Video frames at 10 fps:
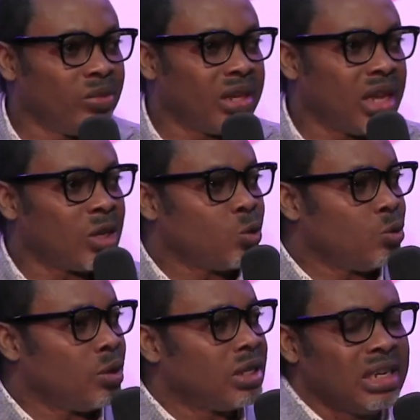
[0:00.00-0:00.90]
That's
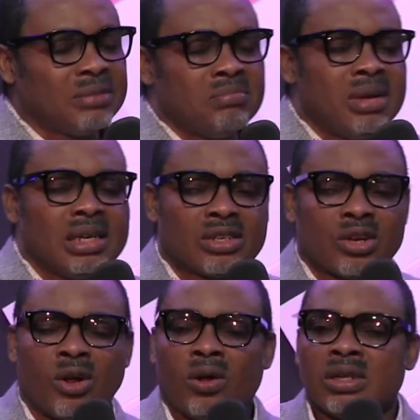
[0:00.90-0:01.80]
what is, made, is
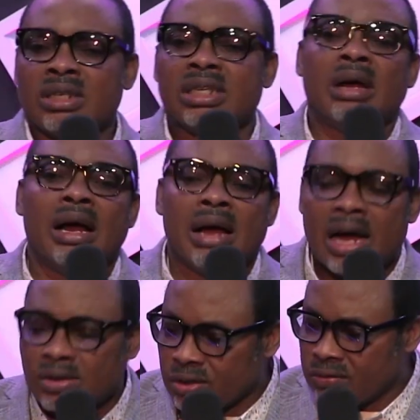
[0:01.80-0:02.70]
called the
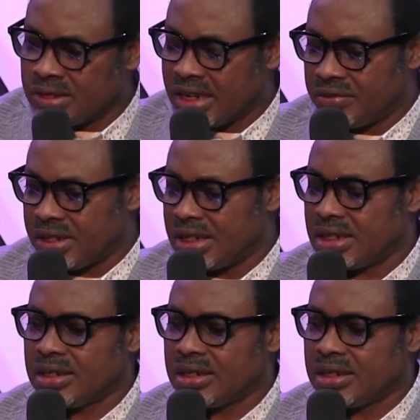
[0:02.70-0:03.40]
house of David.